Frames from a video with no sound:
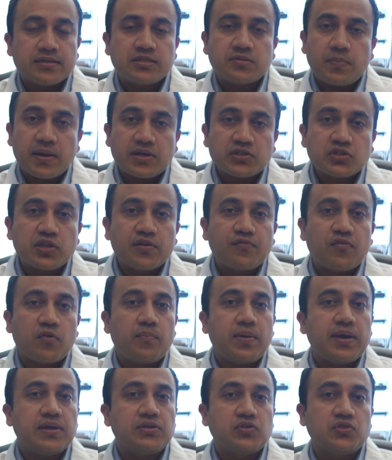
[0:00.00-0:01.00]
especially for
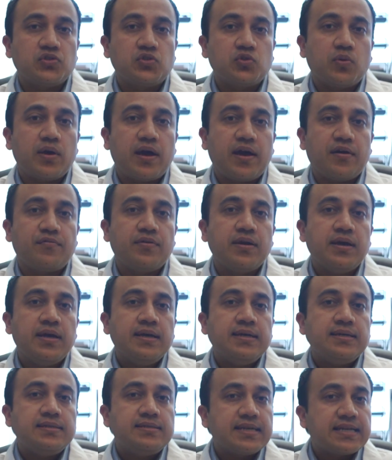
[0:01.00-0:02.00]
patients who have
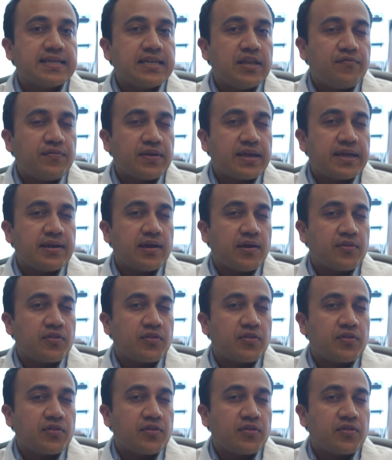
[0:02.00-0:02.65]
significant